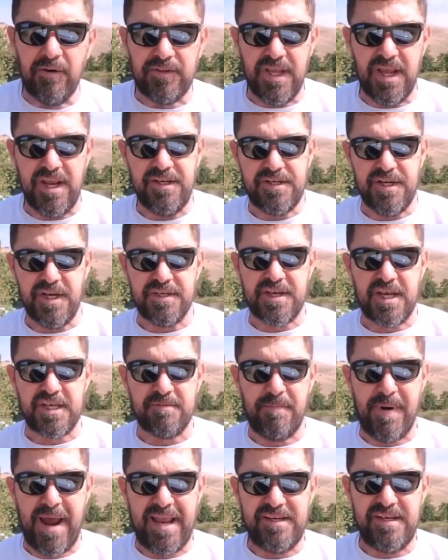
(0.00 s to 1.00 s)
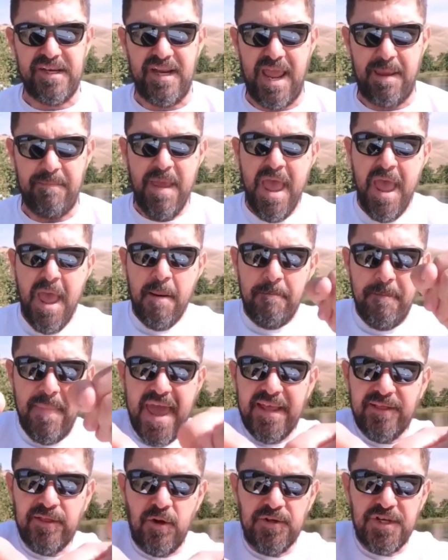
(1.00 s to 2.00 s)
in Jesus' mighty name.
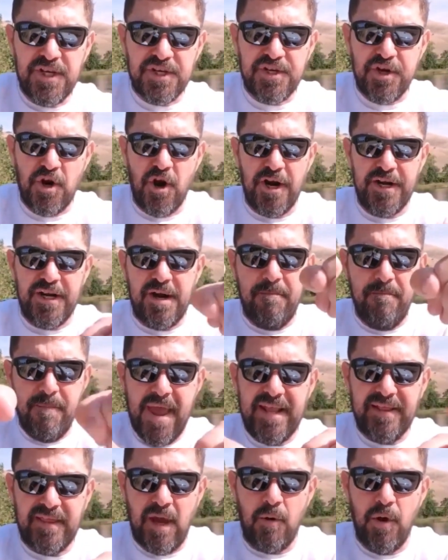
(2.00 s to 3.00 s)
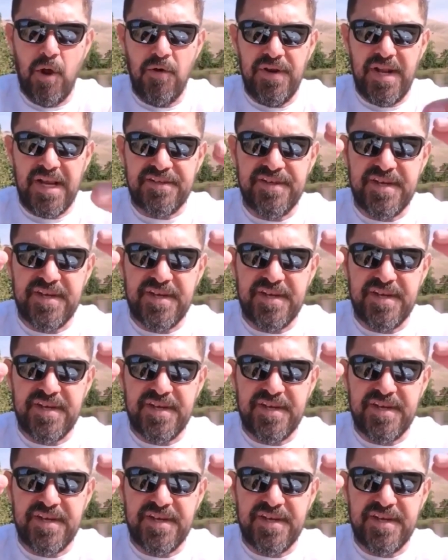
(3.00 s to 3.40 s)
Mental disorder, mental illness,